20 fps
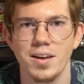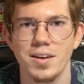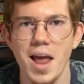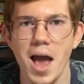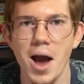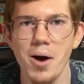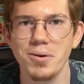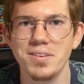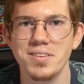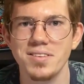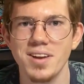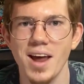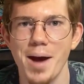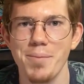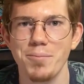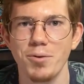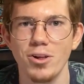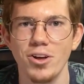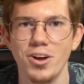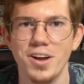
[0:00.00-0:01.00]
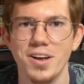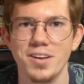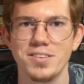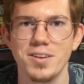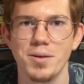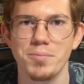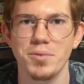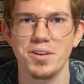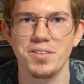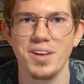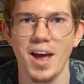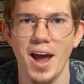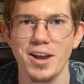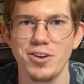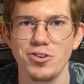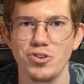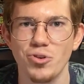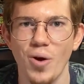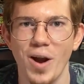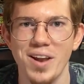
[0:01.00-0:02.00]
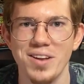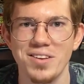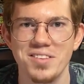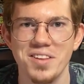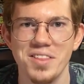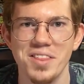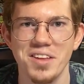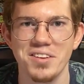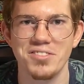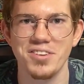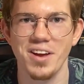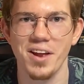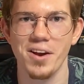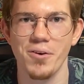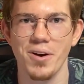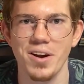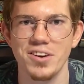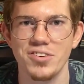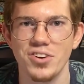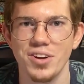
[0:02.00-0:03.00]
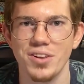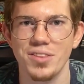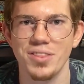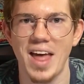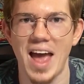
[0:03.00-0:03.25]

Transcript: Now it's time to look at some design trends in this generation